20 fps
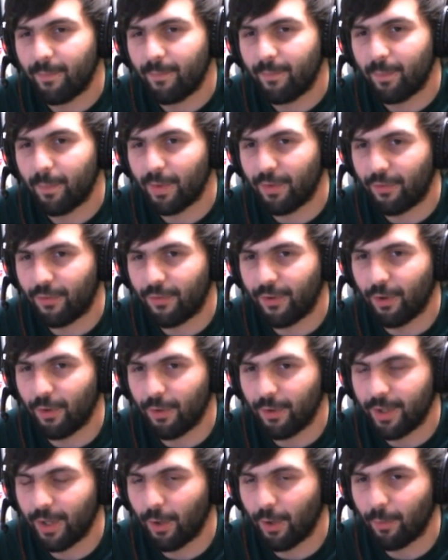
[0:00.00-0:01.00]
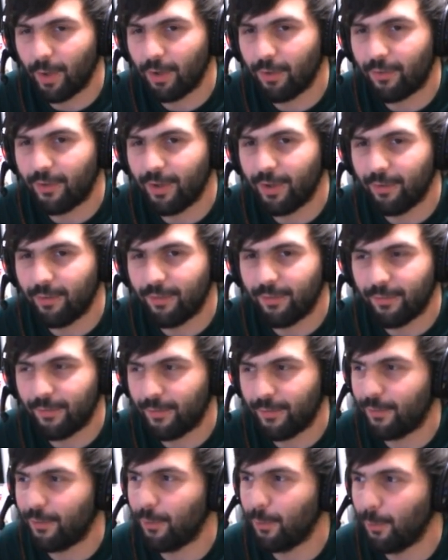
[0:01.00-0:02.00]
But still, you know,
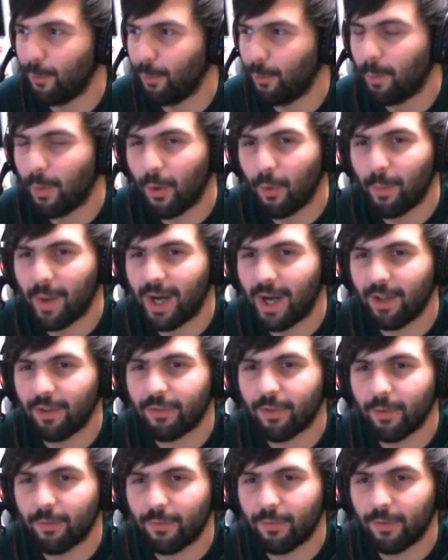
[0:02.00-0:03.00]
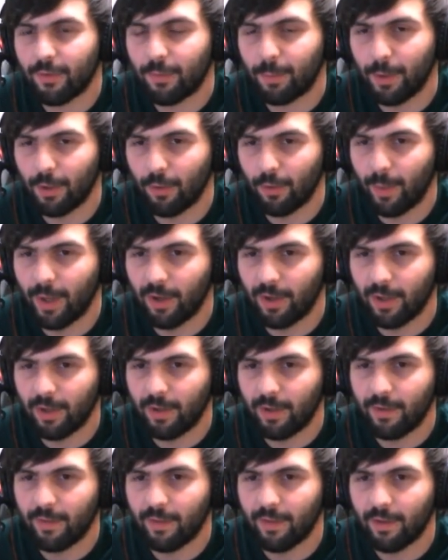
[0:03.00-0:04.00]
relative to Poe Maz of Spirit
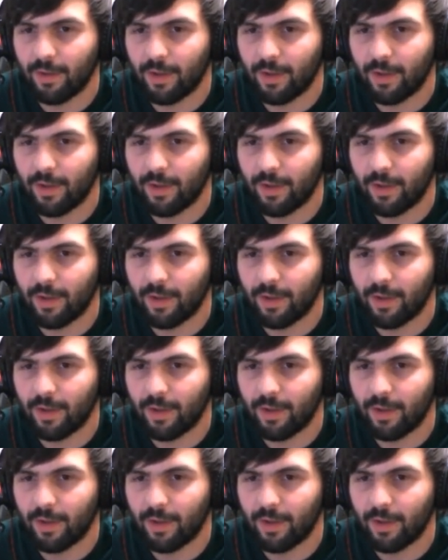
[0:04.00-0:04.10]
Rebellion,